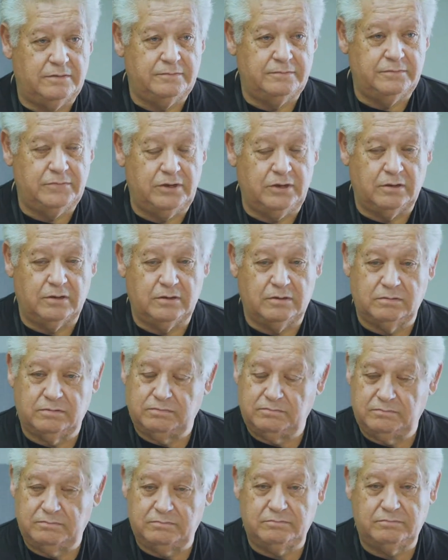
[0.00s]
You're
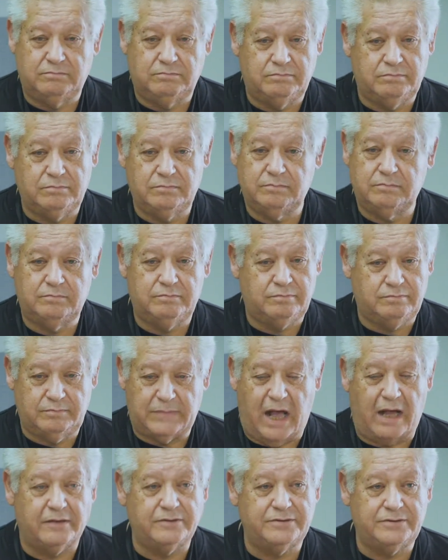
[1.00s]

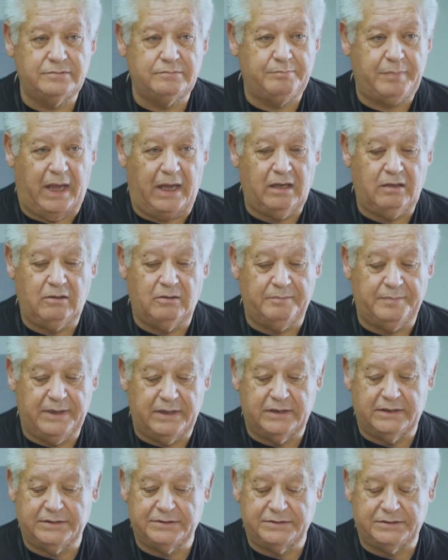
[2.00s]
out paying your
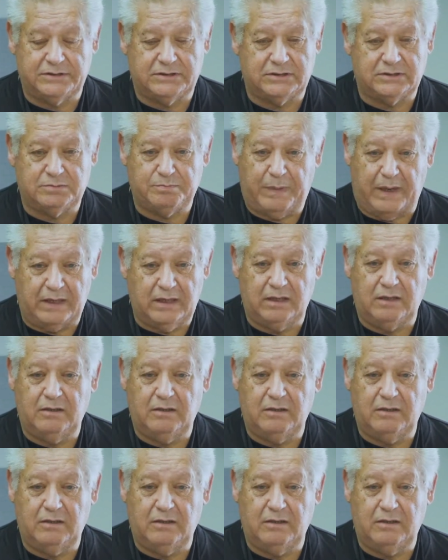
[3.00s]
bills, spending